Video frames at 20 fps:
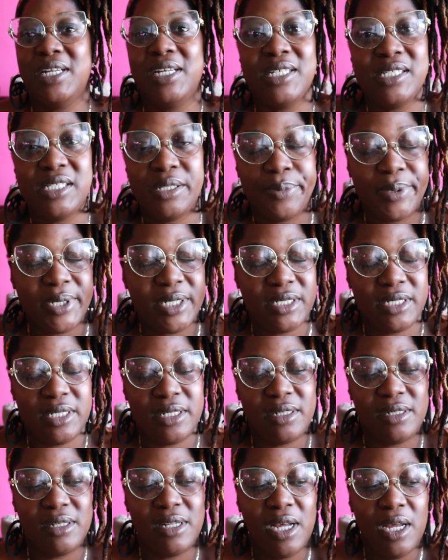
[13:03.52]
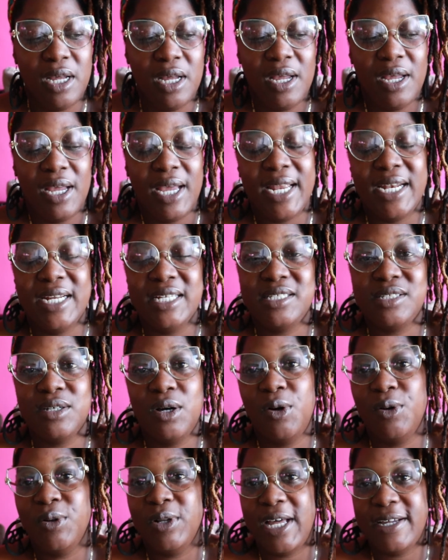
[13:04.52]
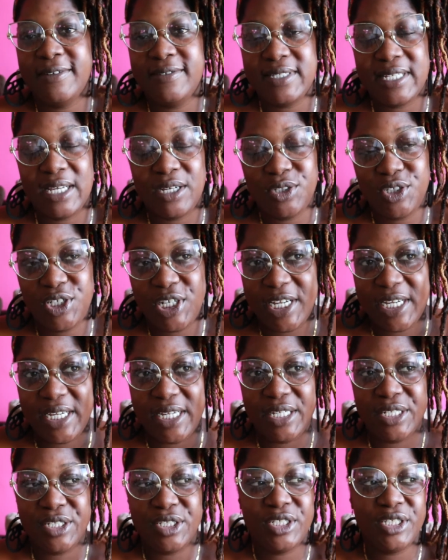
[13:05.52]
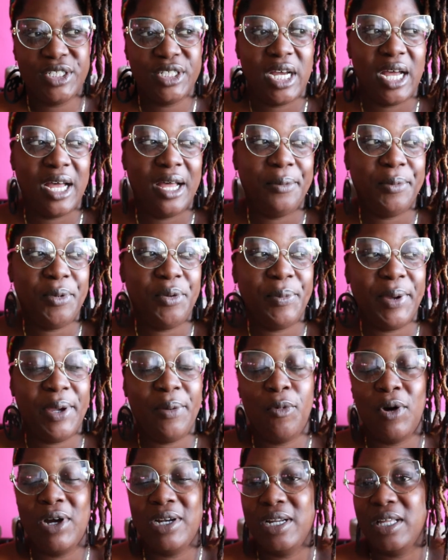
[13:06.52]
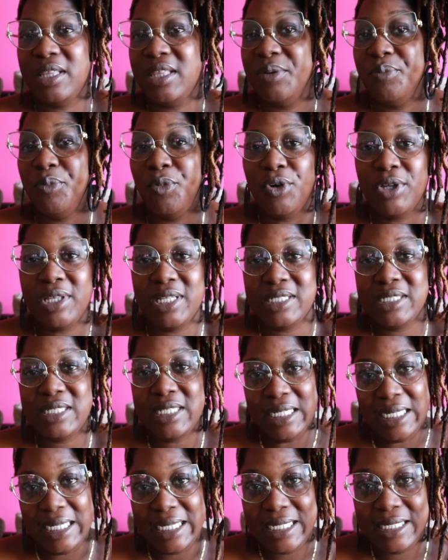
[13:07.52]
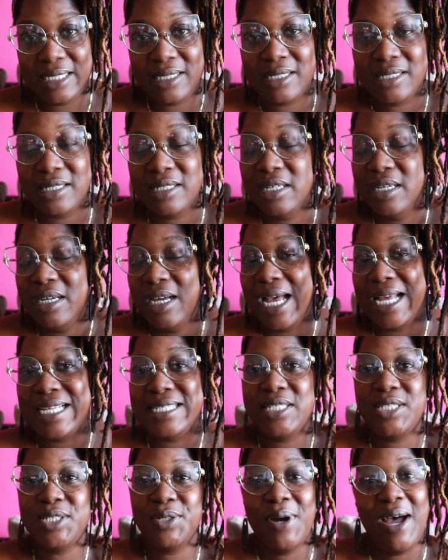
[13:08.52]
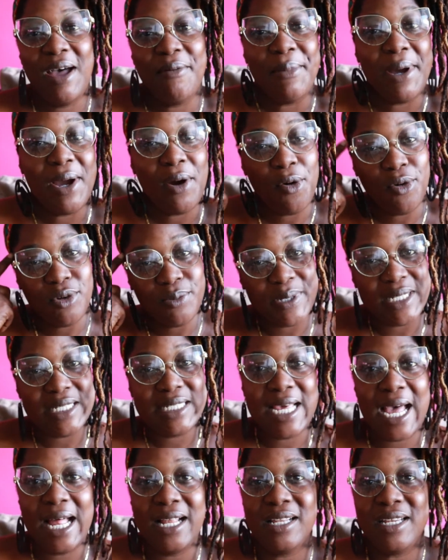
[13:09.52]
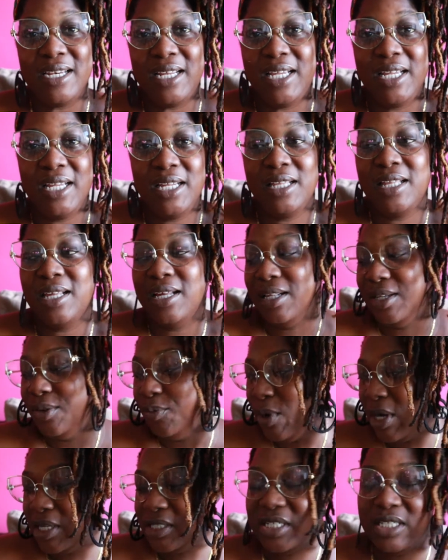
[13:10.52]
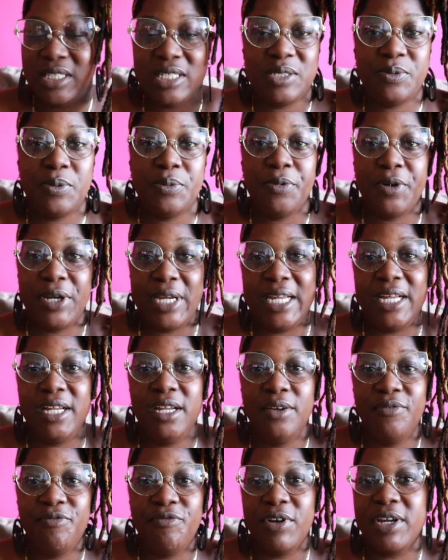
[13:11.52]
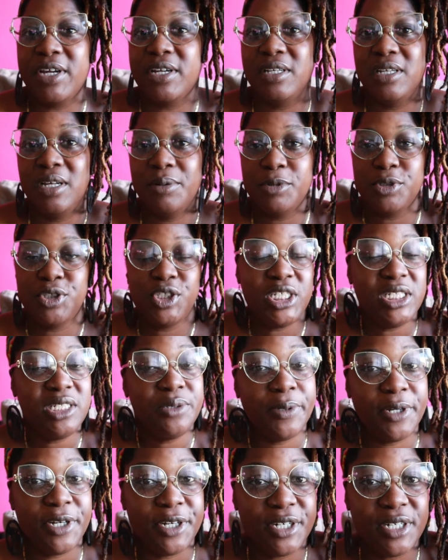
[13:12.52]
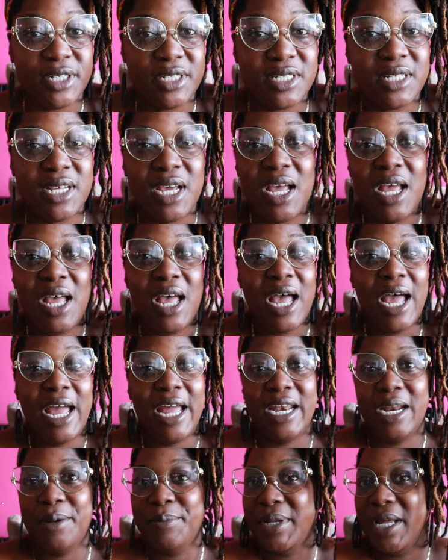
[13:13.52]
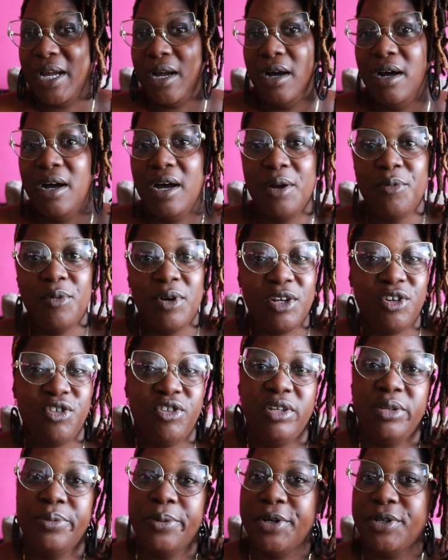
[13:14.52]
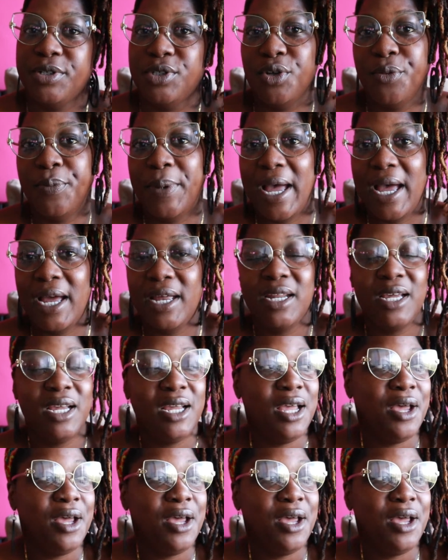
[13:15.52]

it is a big deal. And it's a whole lifestyle change. You may want nothing more than to eat. I still have my old mentality watching these people eat freaking double cheeseburgers. And I'm like, oh, I want a cheeseburger so bad.